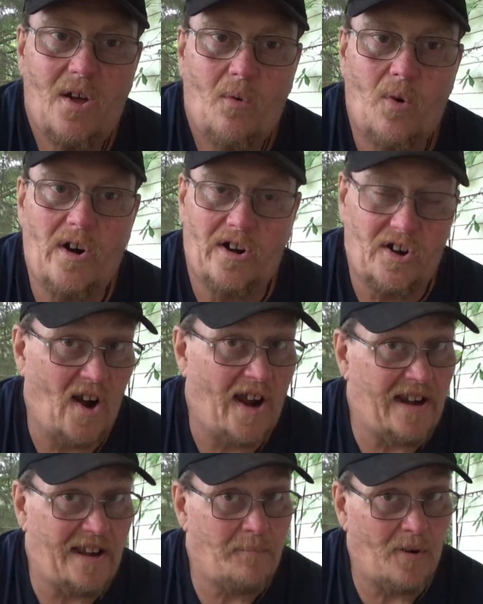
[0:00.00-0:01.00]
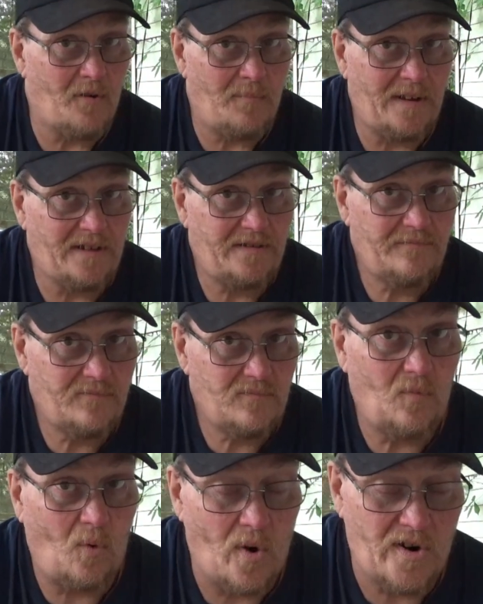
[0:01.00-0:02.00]
were a great improvement.
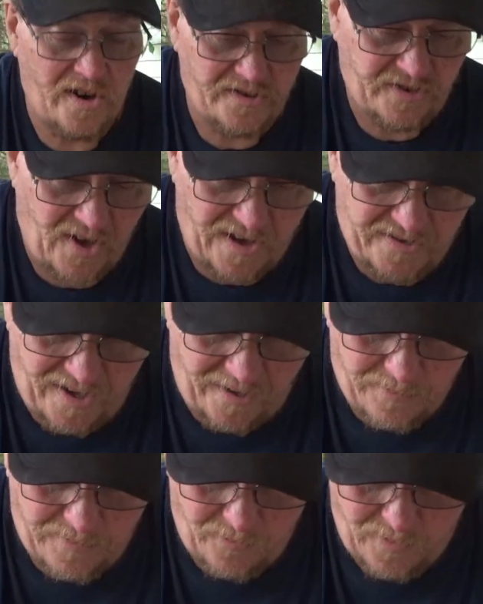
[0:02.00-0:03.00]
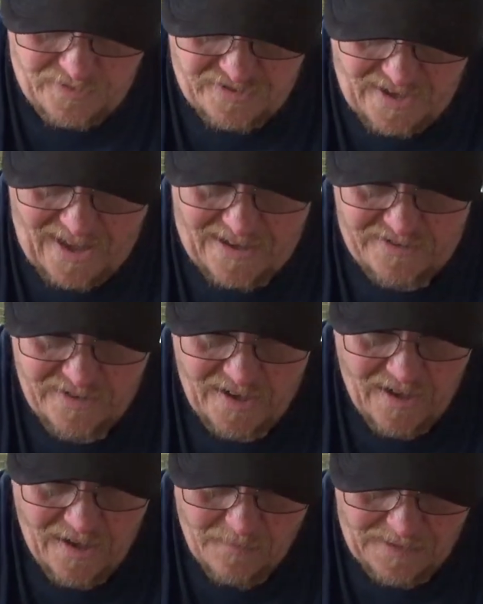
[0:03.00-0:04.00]
Warren does a great job with sights.
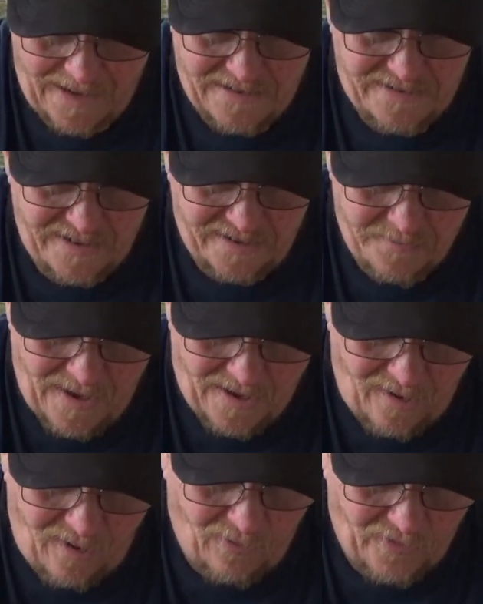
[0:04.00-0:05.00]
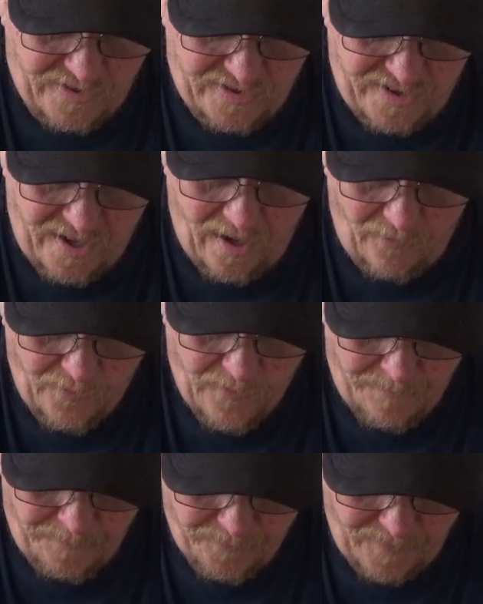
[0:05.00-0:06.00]
But guys, that's about all of the stuff
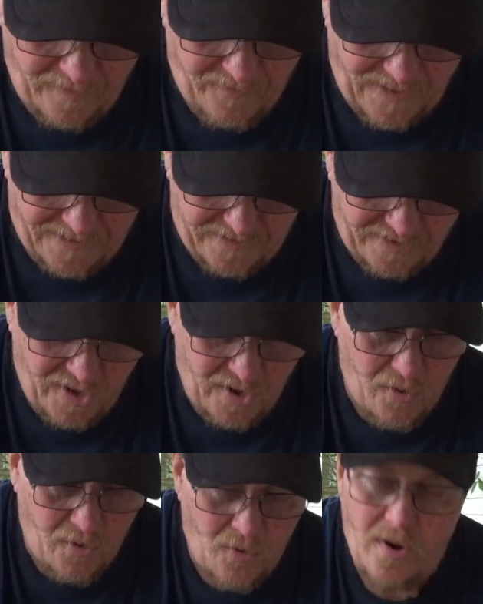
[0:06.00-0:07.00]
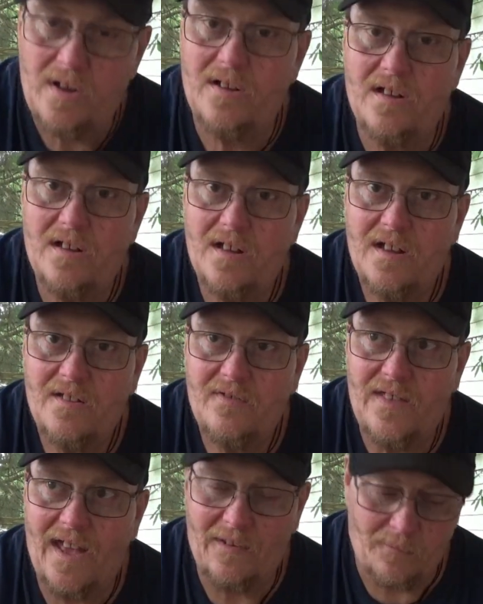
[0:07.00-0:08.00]
that's new
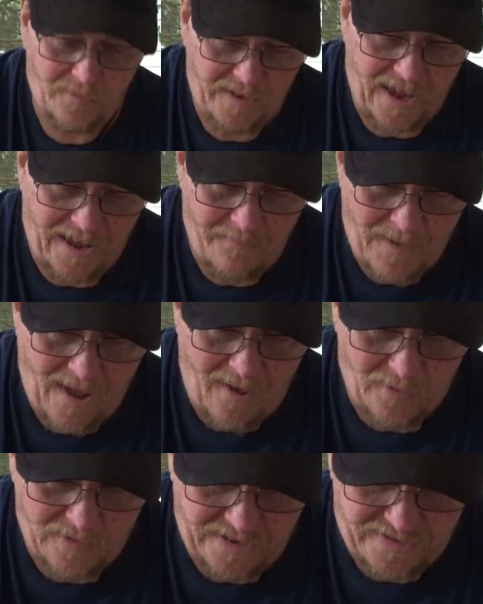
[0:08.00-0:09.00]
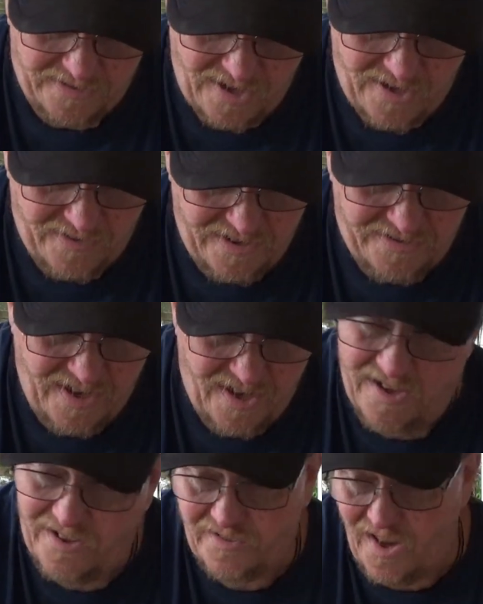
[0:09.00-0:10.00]
that came out with this gun. This
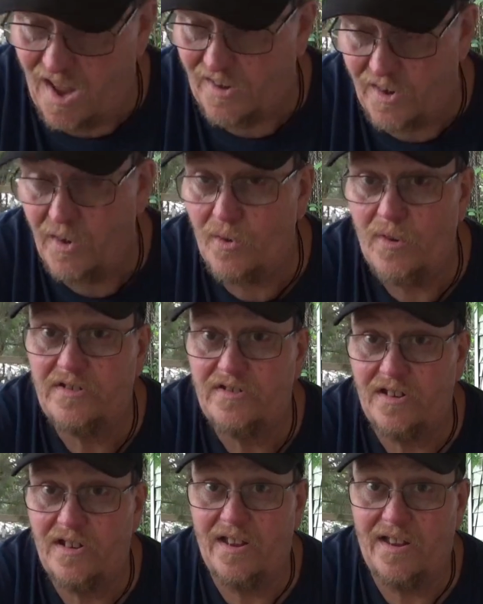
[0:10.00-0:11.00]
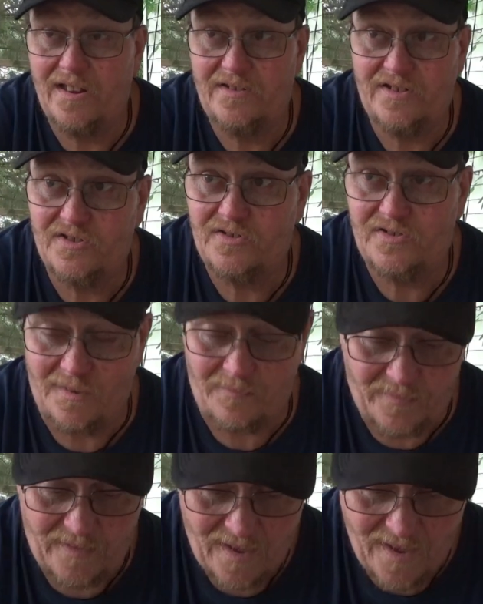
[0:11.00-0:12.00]
gun is not new. It's just
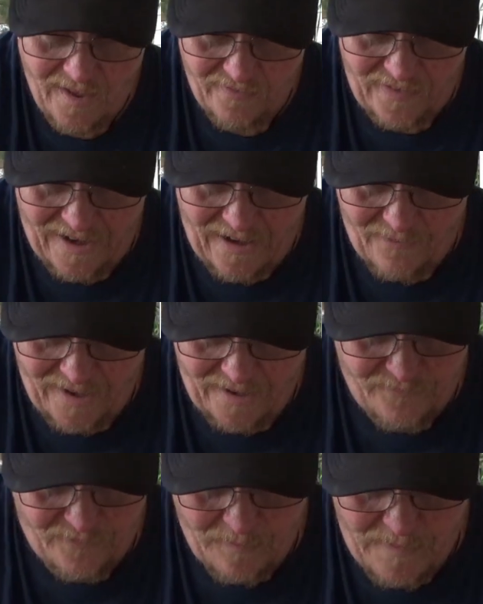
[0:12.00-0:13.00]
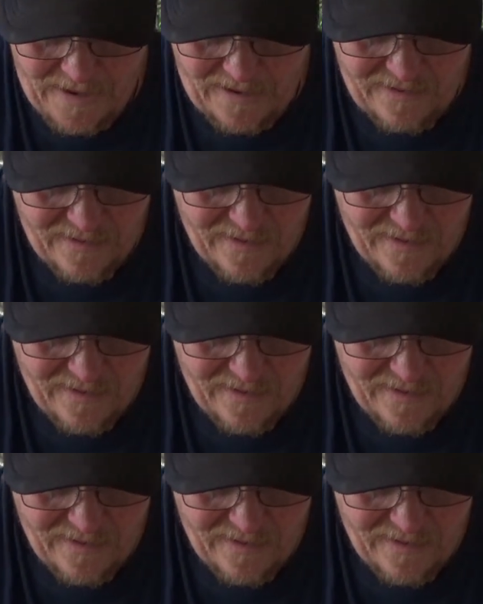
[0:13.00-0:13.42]
something that I've had for a bit,